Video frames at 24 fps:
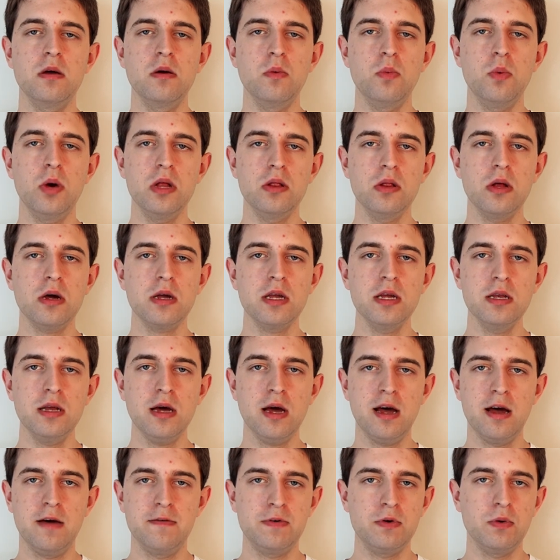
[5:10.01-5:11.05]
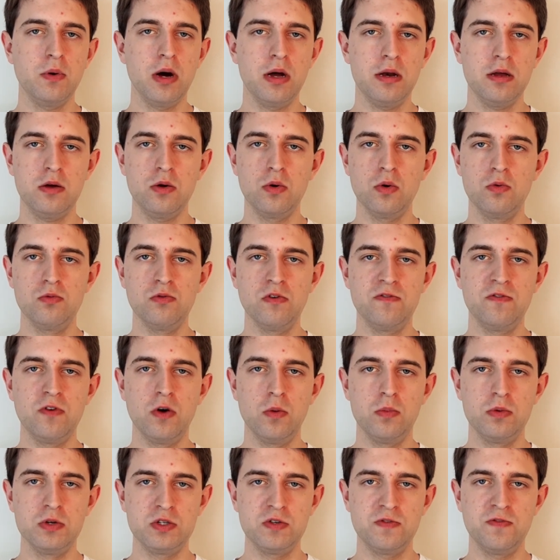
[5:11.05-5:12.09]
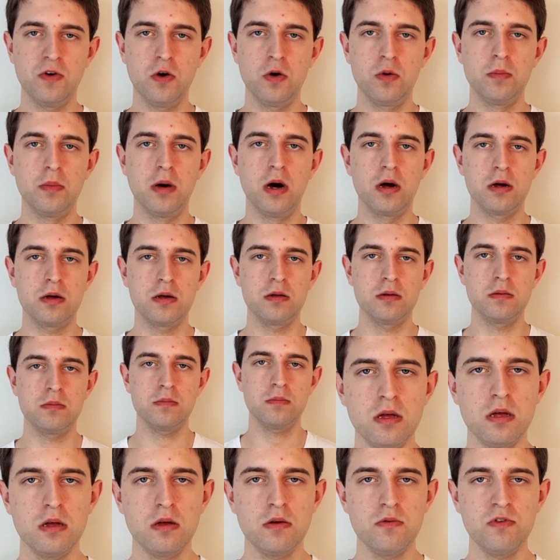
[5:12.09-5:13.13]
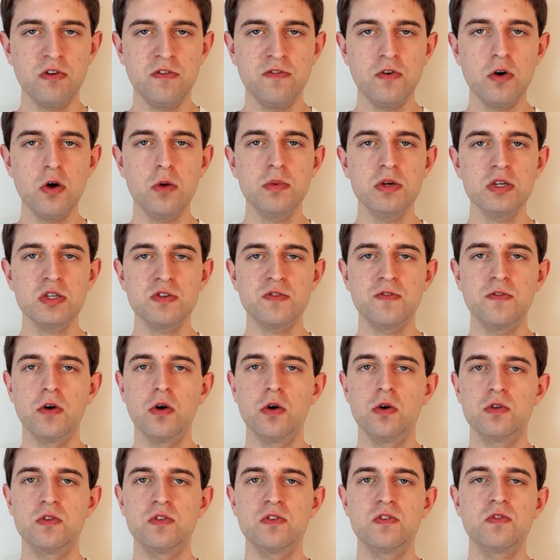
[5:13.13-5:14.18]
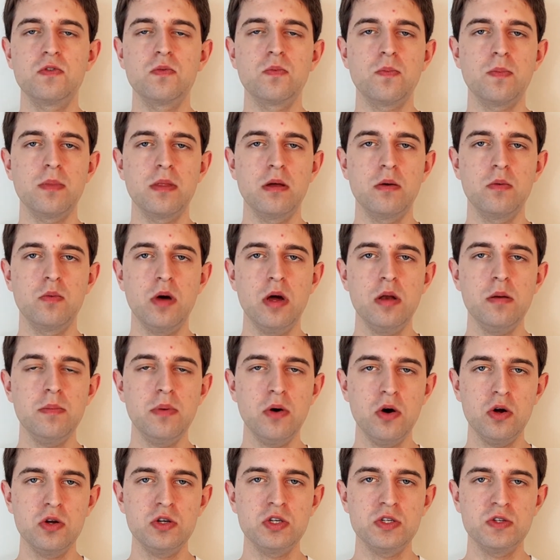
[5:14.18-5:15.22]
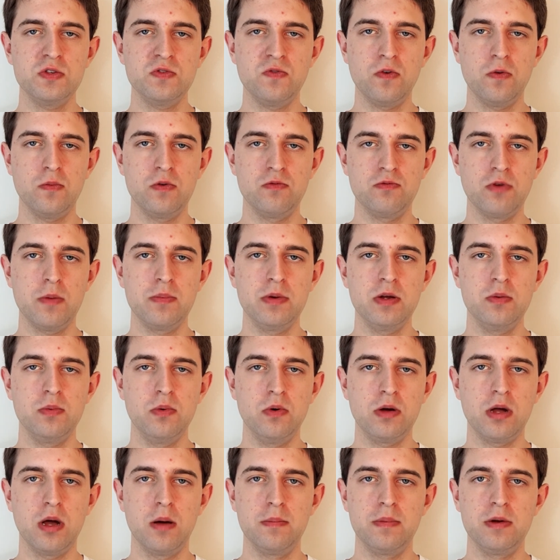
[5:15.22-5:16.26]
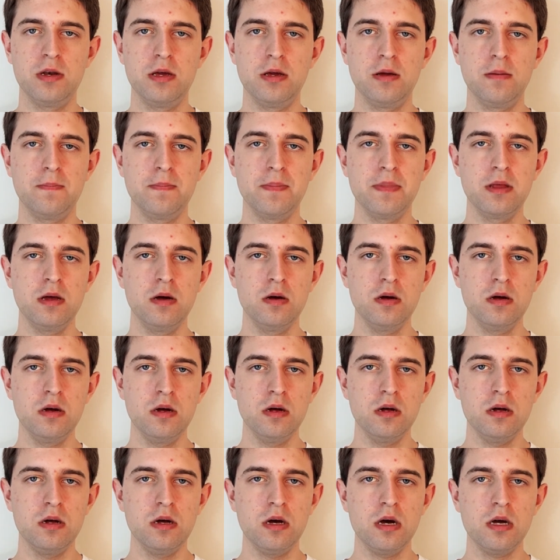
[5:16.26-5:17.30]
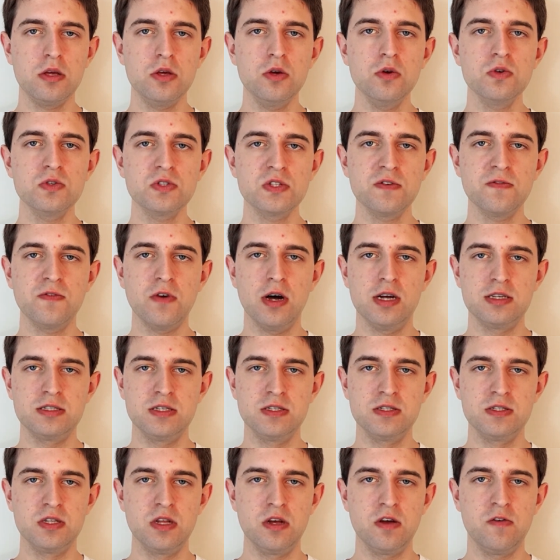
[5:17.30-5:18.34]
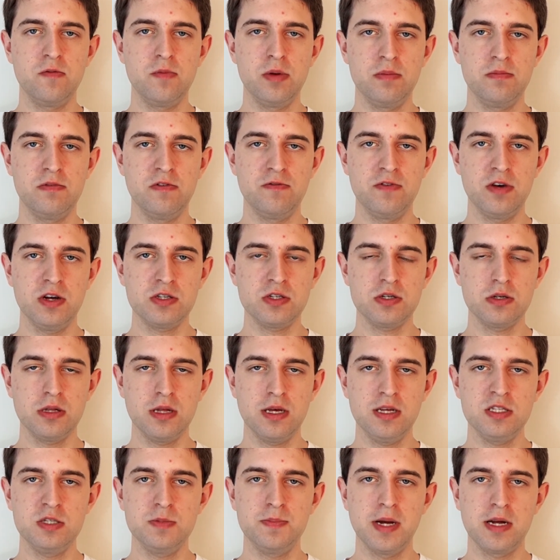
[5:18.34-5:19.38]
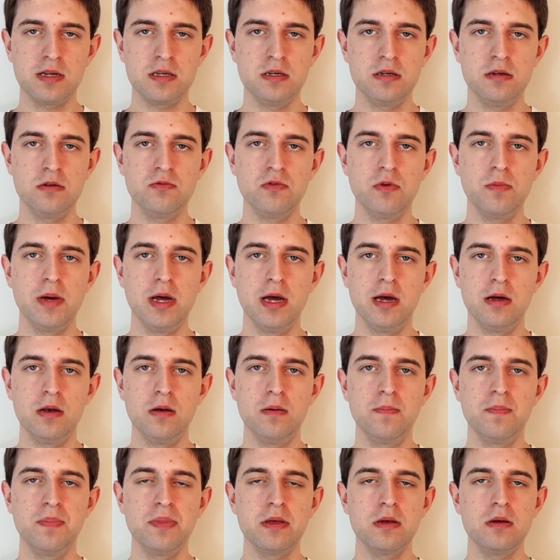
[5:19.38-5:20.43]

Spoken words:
we're lucky to have quite a good refurbished phone market. Refurbished phones, when purchased from a reputable company, are used devices that have been professionally inspected and repaired